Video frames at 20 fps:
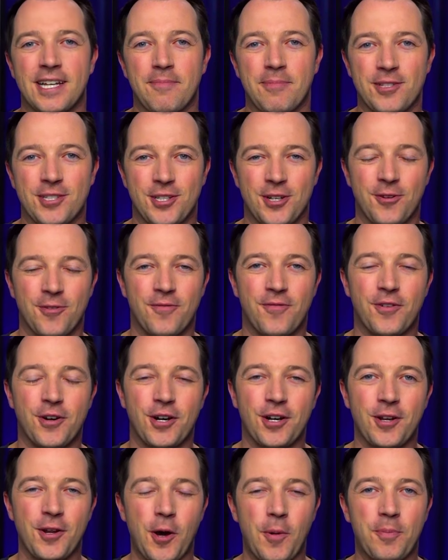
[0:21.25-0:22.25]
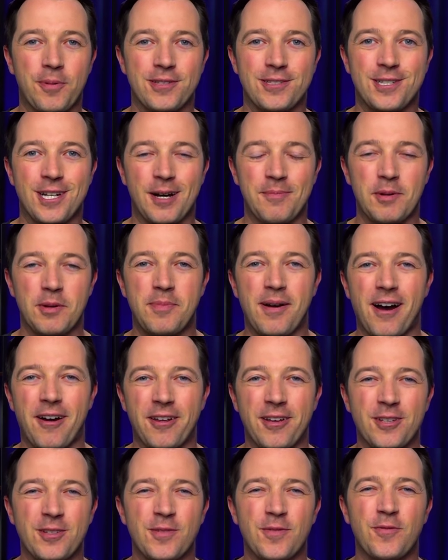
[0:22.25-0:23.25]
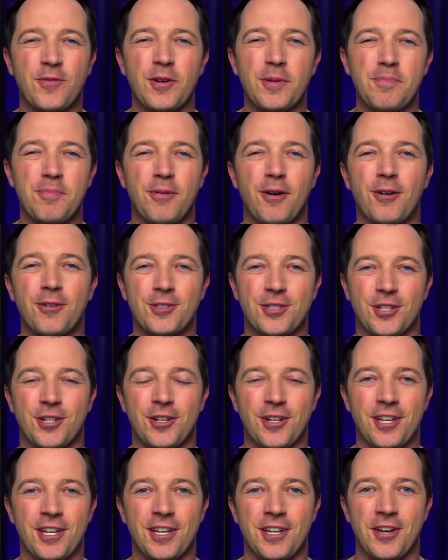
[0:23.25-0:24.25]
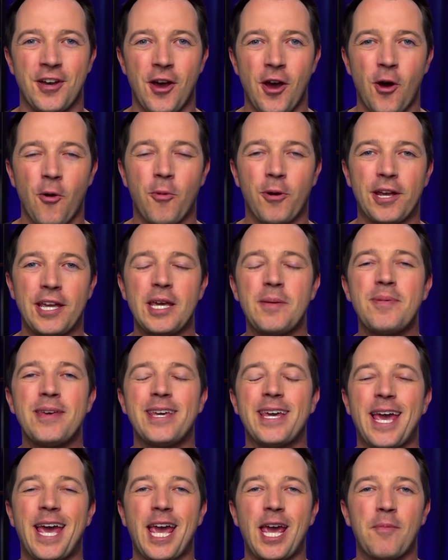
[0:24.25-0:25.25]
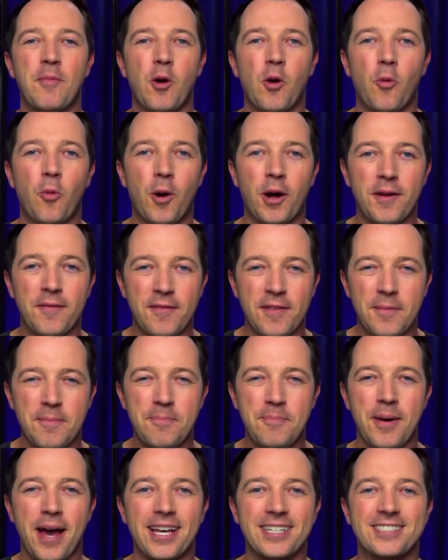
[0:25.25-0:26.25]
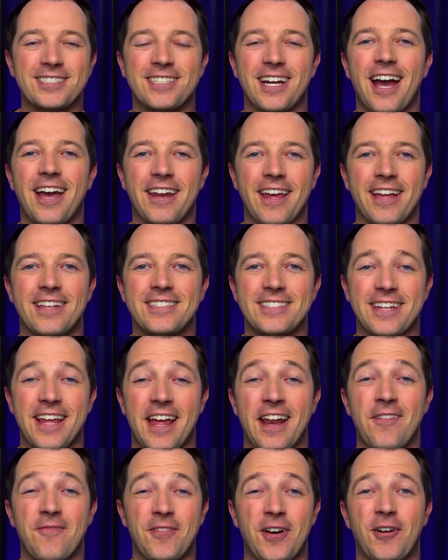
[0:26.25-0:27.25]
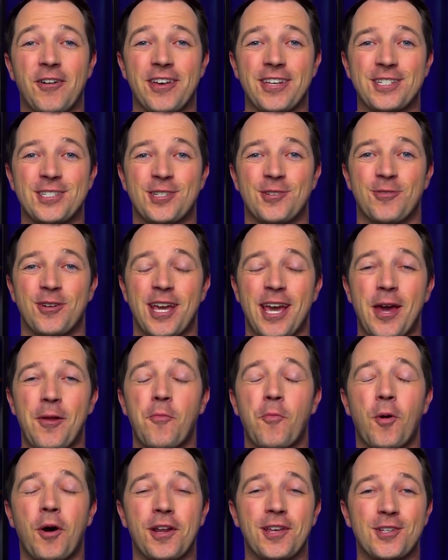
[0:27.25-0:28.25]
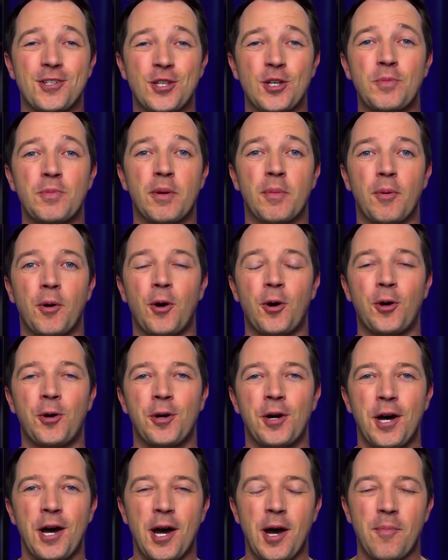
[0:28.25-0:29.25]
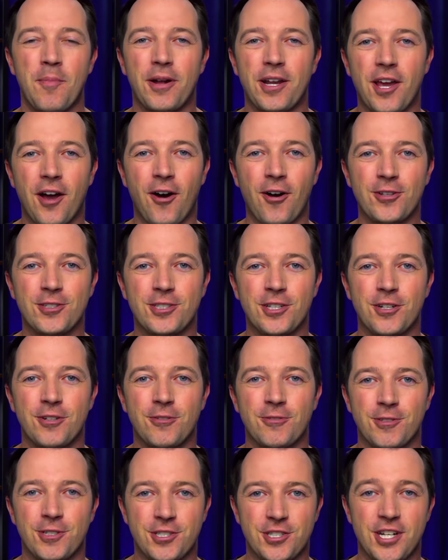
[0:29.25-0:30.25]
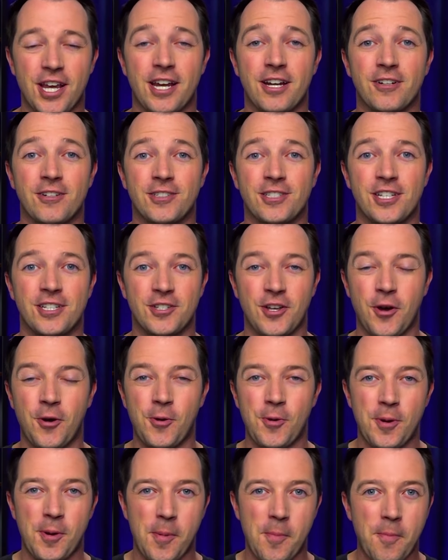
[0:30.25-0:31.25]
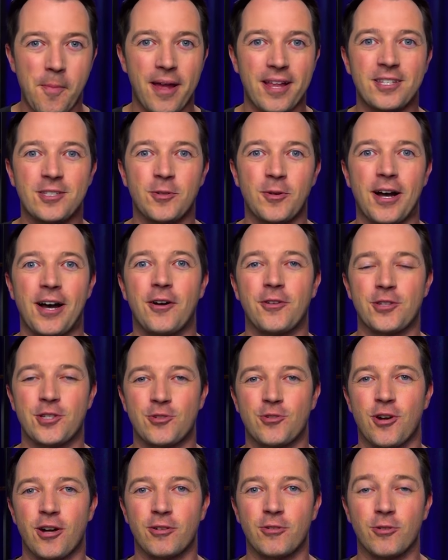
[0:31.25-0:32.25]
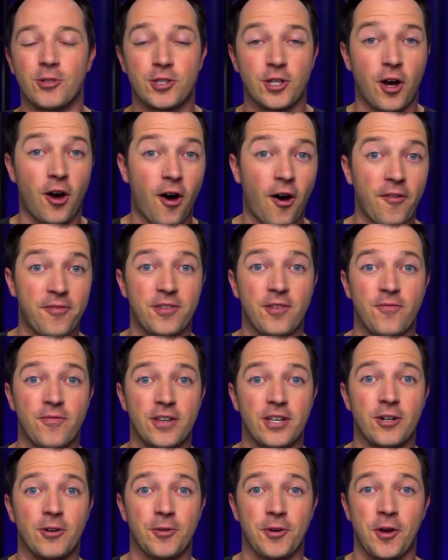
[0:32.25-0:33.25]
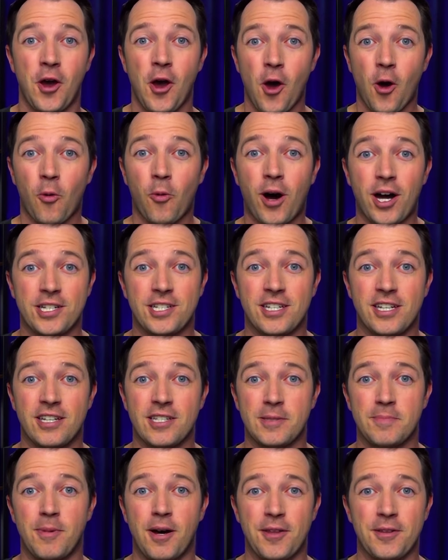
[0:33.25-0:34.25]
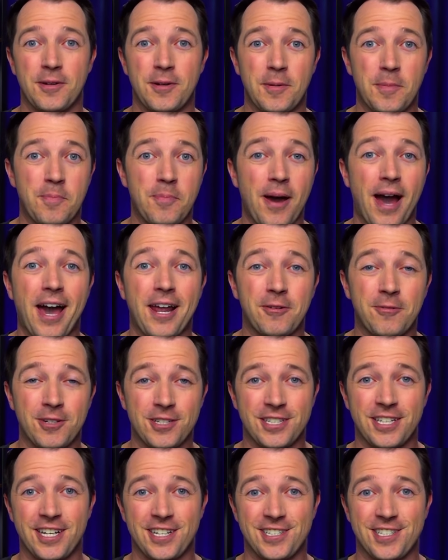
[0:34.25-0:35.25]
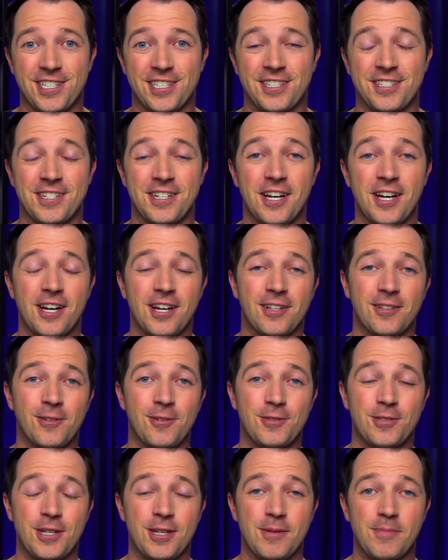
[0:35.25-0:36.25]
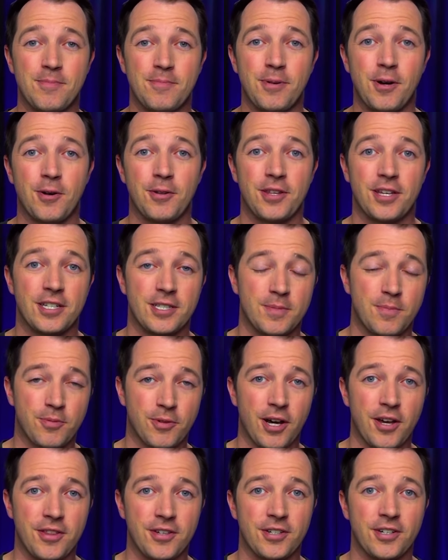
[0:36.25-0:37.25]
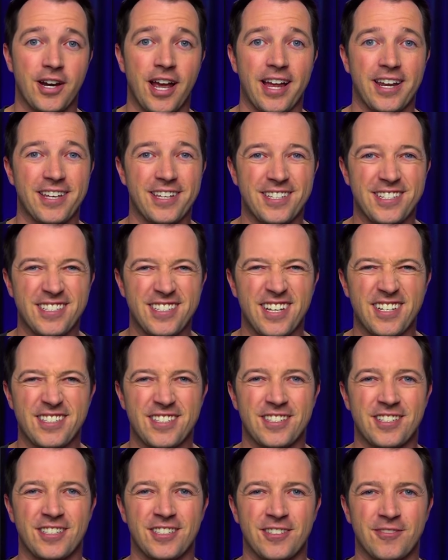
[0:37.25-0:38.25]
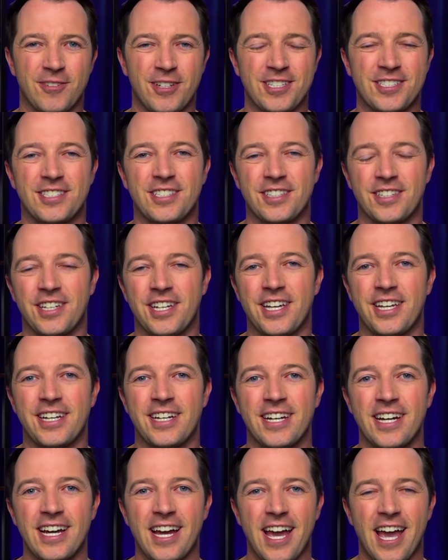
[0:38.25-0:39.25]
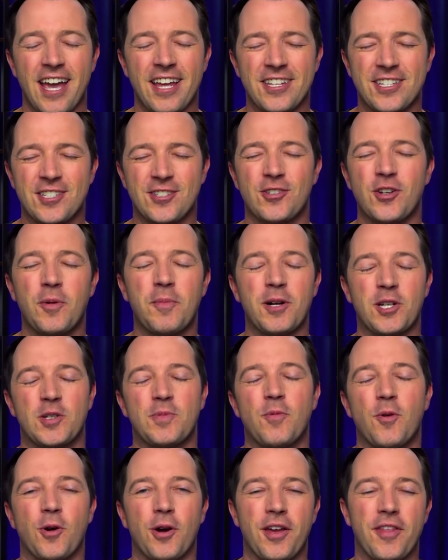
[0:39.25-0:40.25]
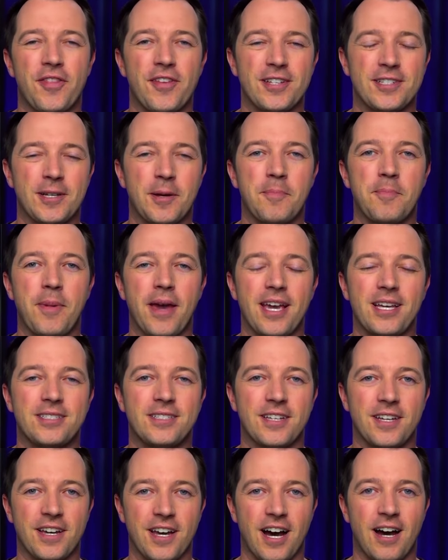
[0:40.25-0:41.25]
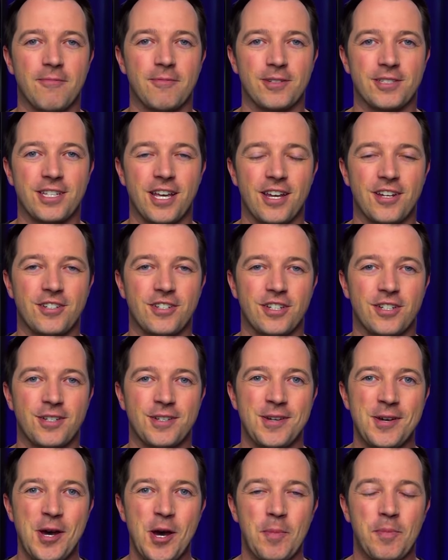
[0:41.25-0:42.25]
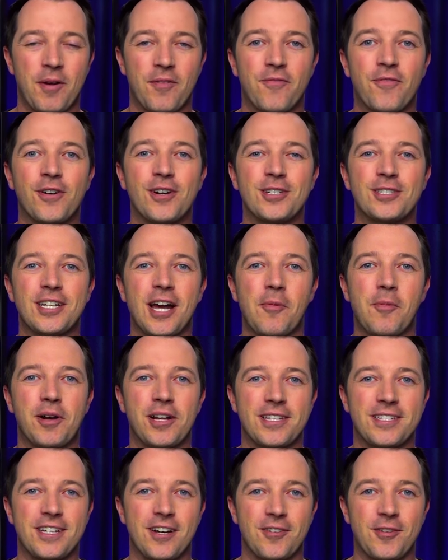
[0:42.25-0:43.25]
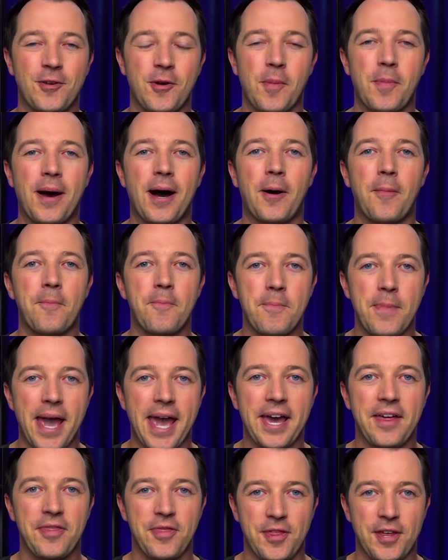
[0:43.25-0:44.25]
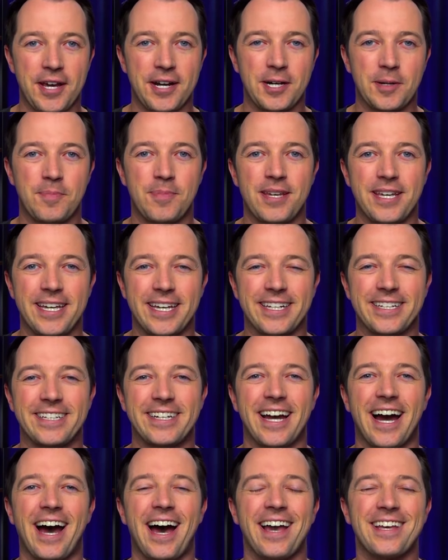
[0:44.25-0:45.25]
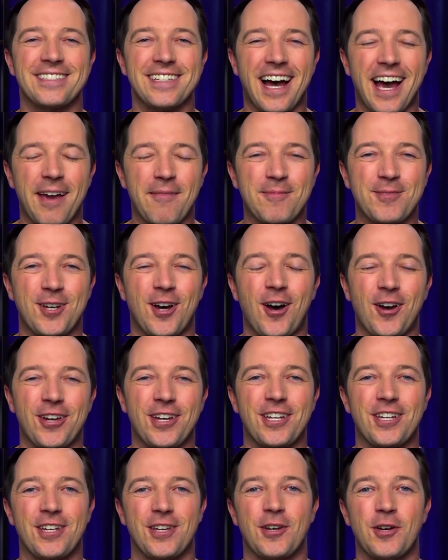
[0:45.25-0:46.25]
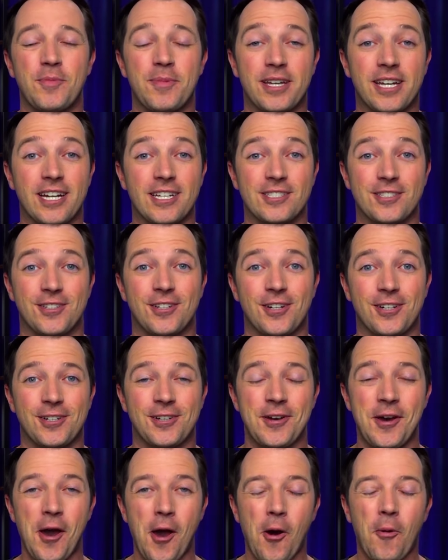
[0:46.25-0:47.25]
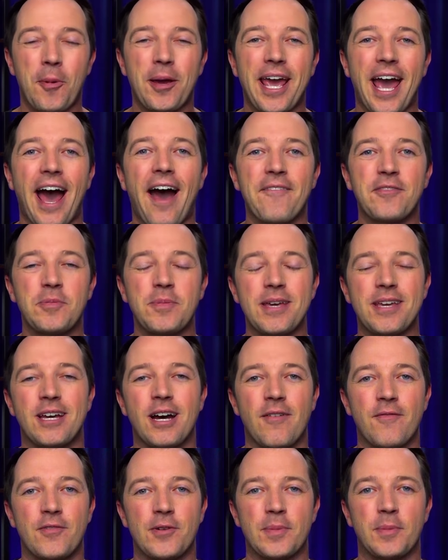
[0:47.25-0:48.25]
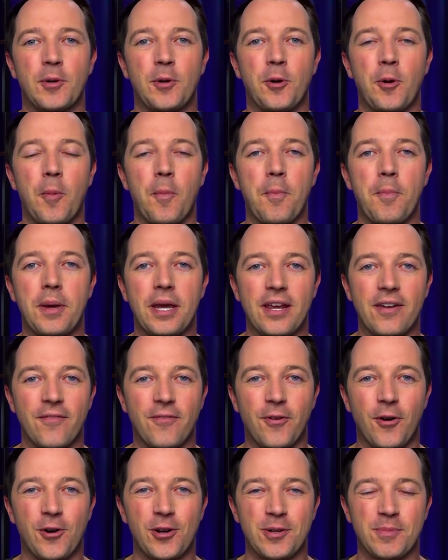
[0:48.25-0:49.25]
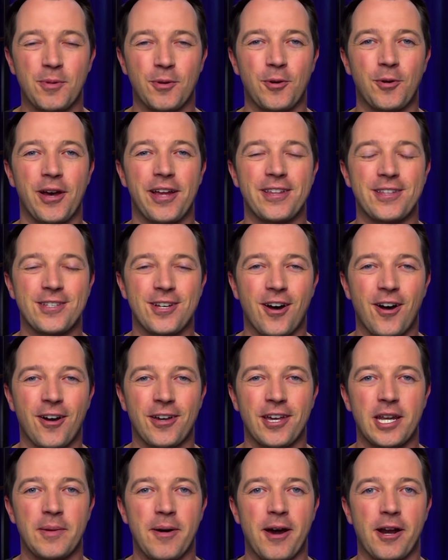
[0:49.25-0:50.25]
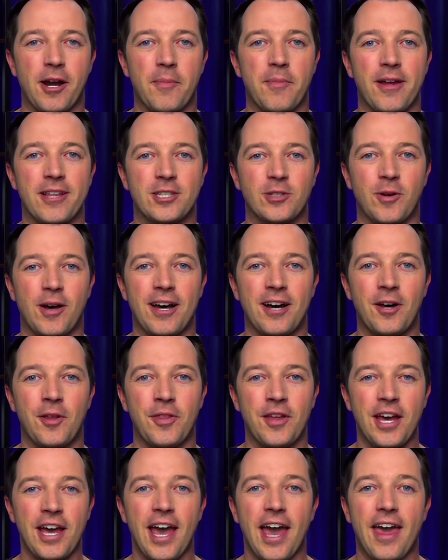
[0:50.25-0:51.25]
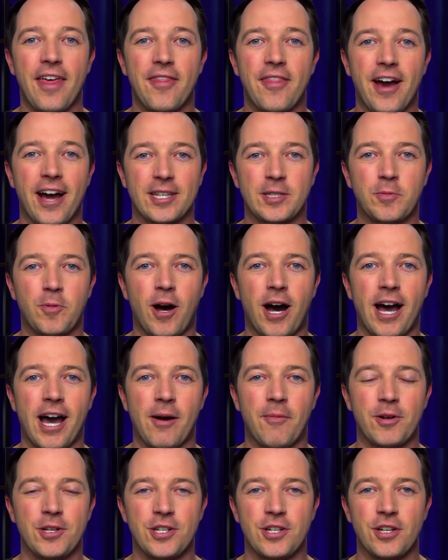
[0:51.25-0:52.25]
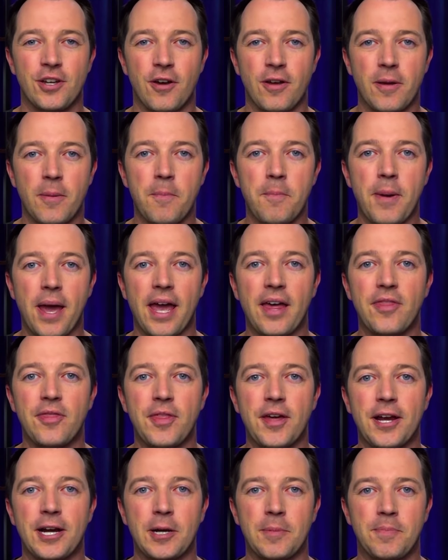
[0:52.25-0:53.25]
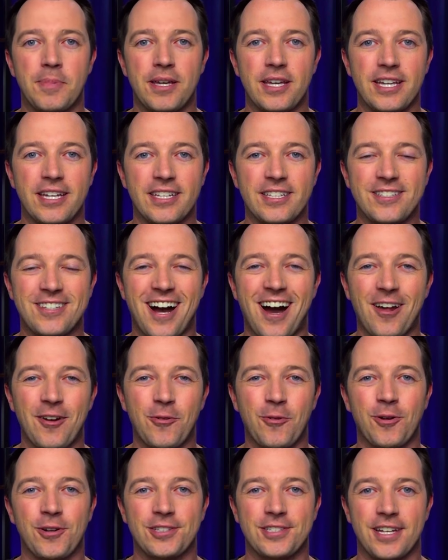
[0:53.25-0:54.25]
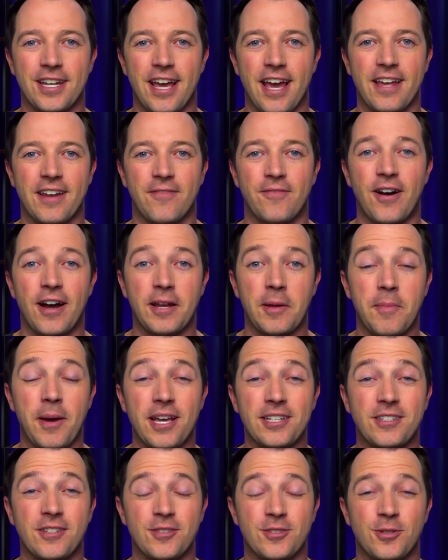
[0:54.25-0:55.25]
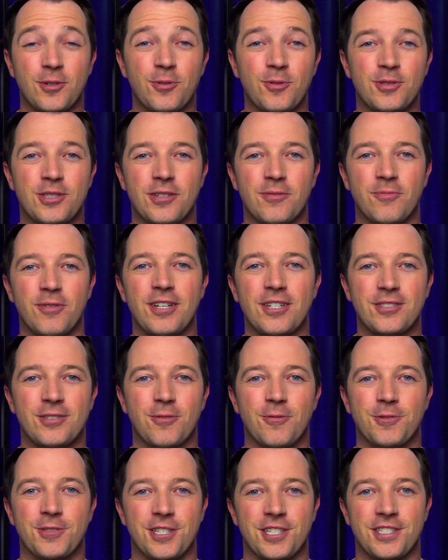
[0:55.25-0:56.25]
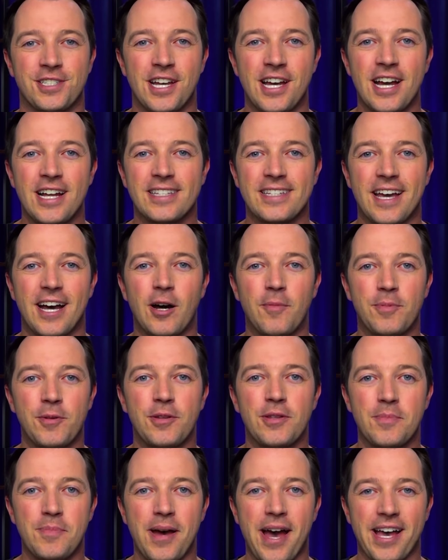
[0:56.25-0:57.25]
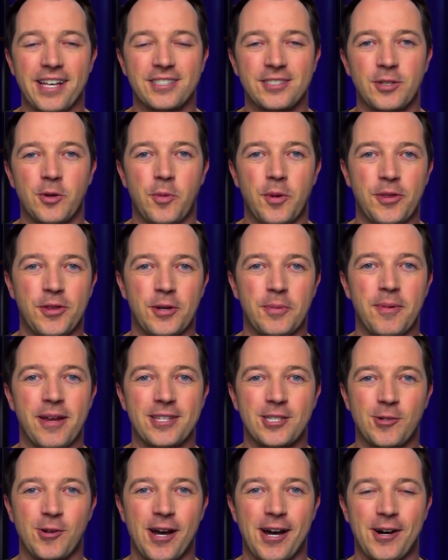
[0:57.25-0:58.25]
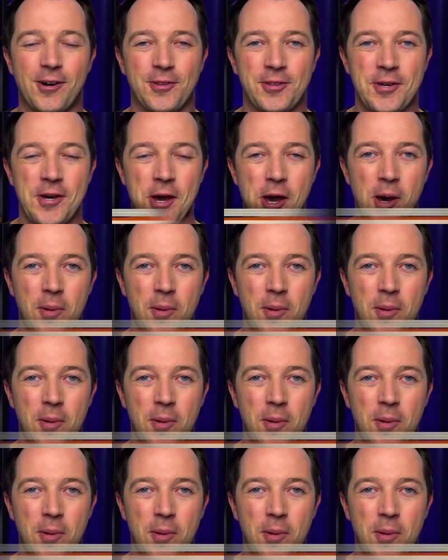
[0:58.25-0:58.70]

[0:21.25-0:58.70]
episode, Vernon opens up about his football journey, where he became one of the best tight ends in NFL history and won a Super Bowl, but he also shares his own mental health struggles off the field, watching his mother battle addiction, losing both his brother and his sister recently, and so much more in this amazing conversation. But first, I want to tell you about Man Therapy. And guys, I am talking to you because, look, we have to be comfortable being vulnerable and talking about our mental health. And that's why I want you to go to mantherapy.org today to find amazing tools and resources to help you the best with your mental health.